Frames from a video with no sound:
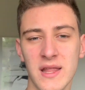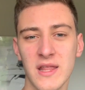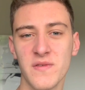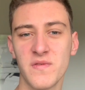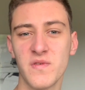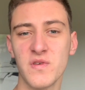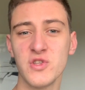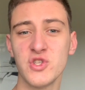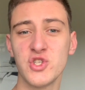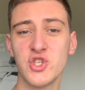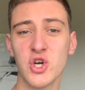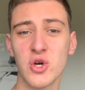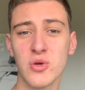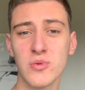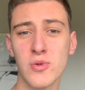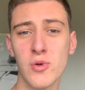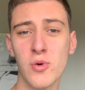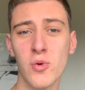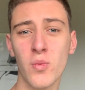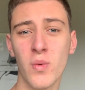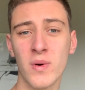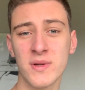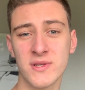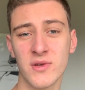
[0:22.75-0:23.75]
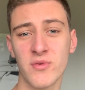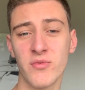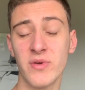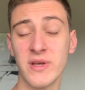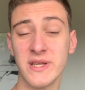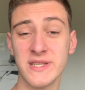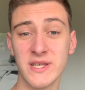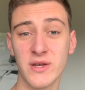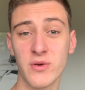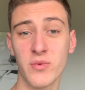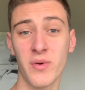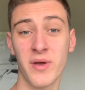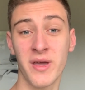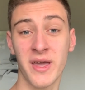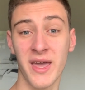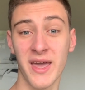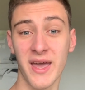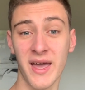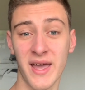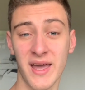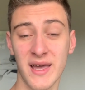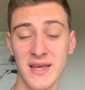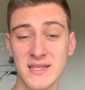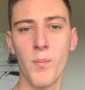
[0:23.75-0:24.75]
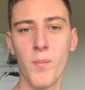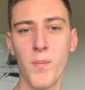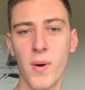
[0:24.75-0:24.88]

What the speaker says: If you don't know what the reading week is,